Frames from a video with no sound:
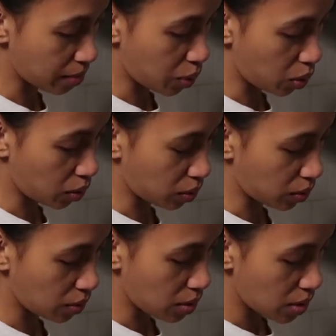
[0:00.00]
bowl.
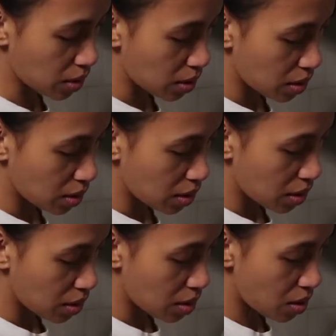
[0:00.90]

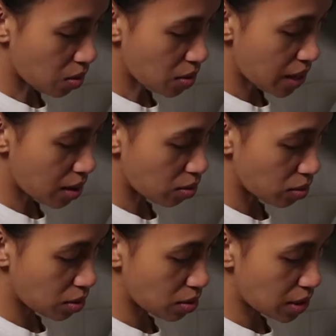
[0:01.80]
Go down,
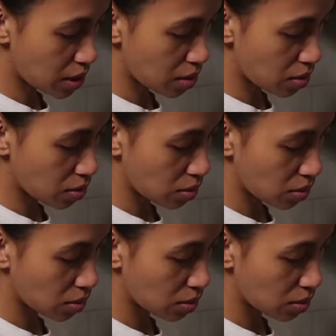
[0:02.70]
go down.